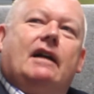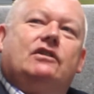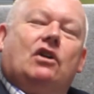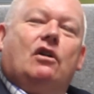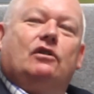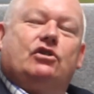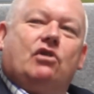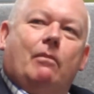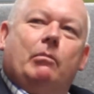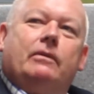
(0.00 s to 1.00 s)
Donald
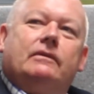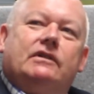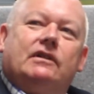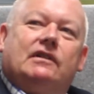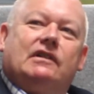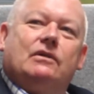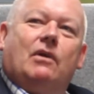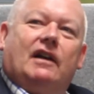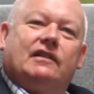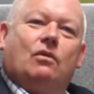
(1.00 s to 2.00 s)
Trump, just
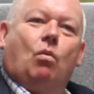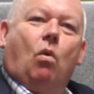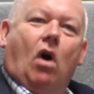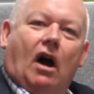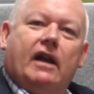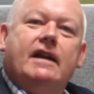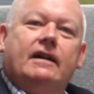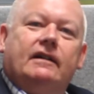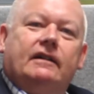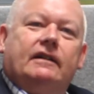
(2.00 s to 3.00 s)
to ask why.
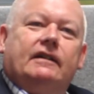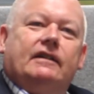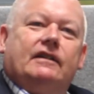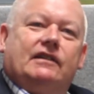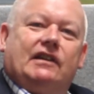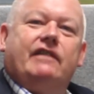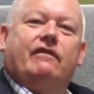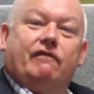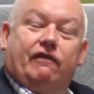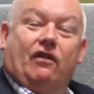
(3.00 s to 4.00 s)

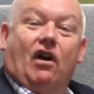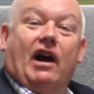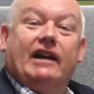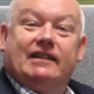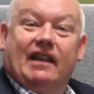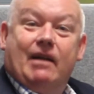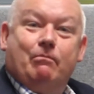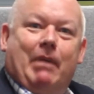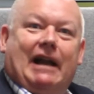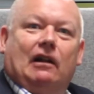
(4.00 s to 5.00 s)
Stephen Fry to then
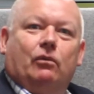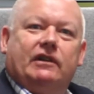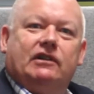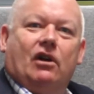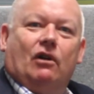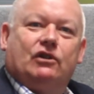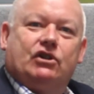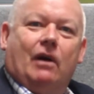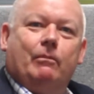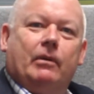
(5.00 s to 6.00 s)
battle with Donald
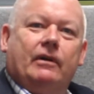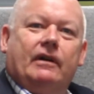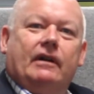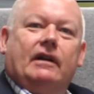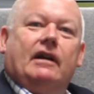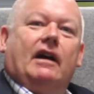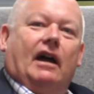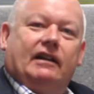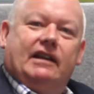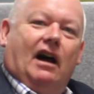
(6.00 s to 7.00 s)
Trump.
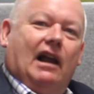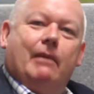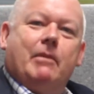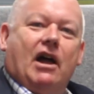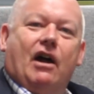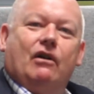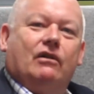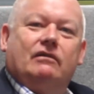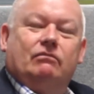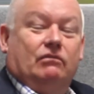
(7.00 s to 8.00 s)
And Kylie Minogue,
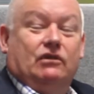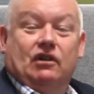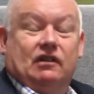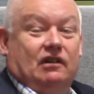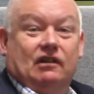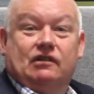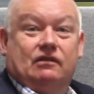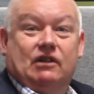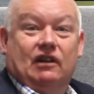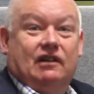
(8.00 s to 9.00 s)
just because
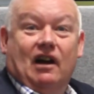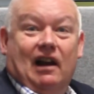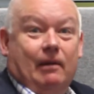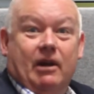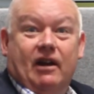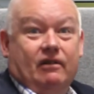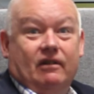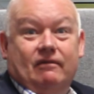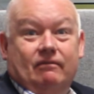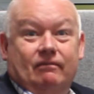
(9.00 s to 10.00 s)
she's Kylie Minogue.
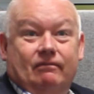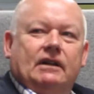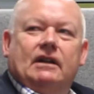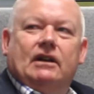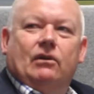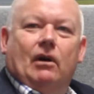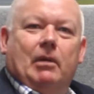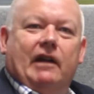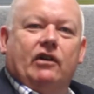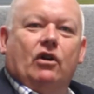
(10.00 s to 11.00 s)
Well,
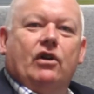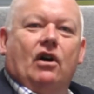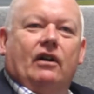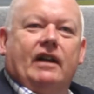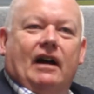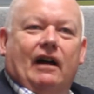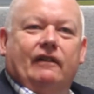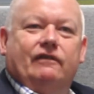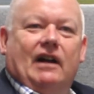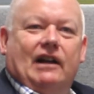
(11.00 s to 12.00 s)
believe it or not,
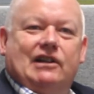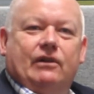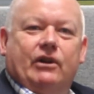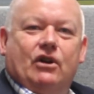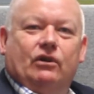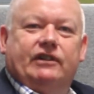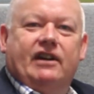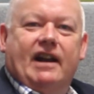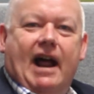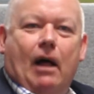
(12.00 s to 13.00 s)
I've actually recorded
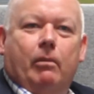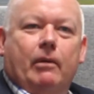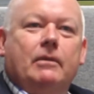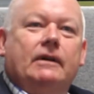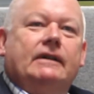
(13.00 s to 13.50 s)
an album